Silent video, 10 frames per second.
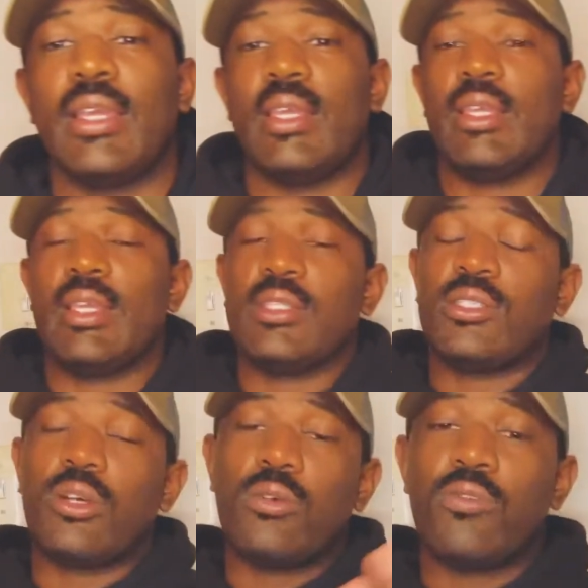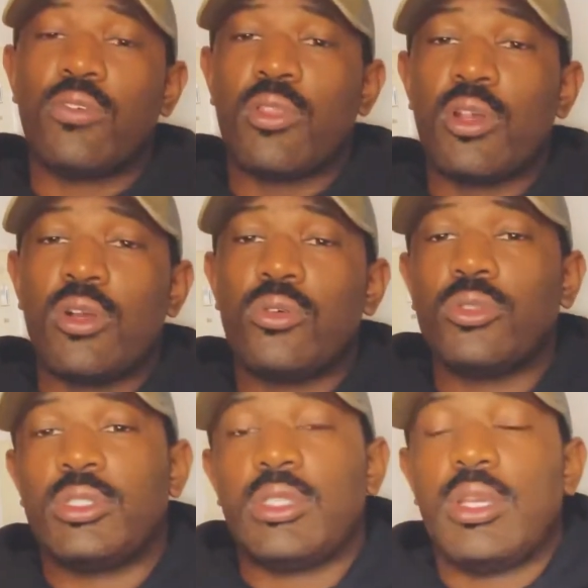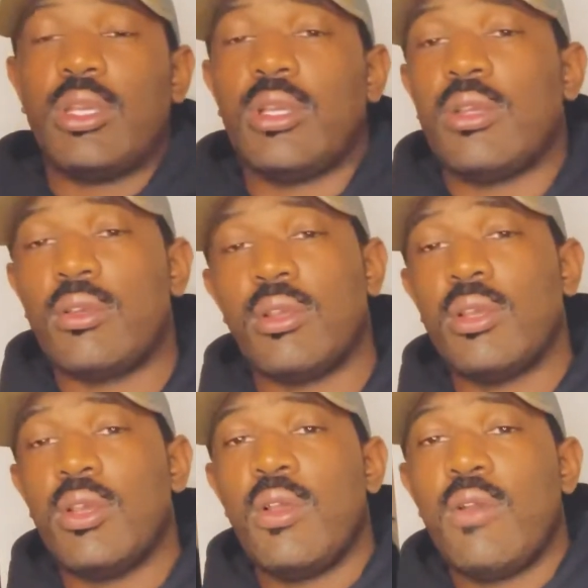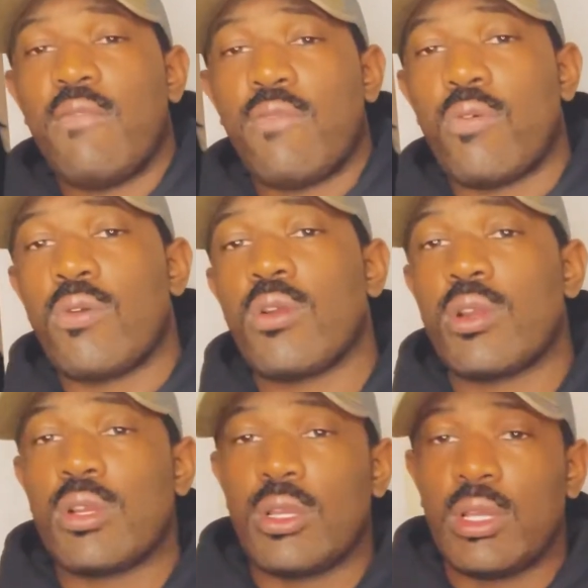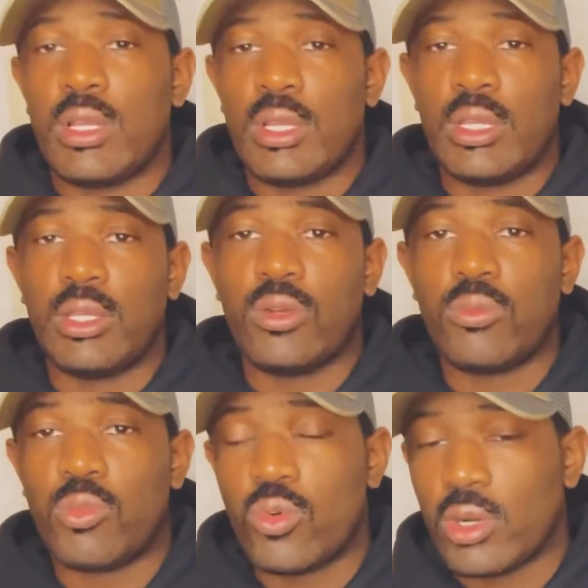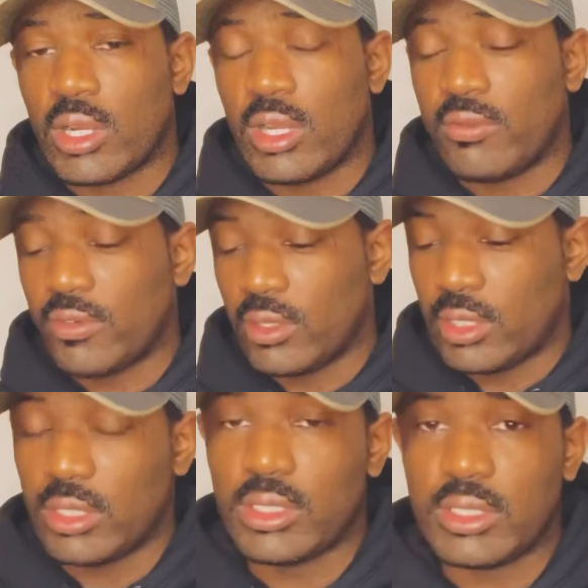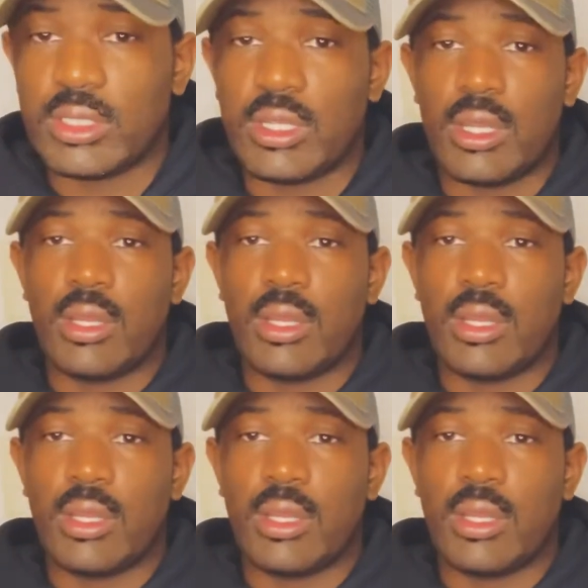an insole for those for a little more comfort, because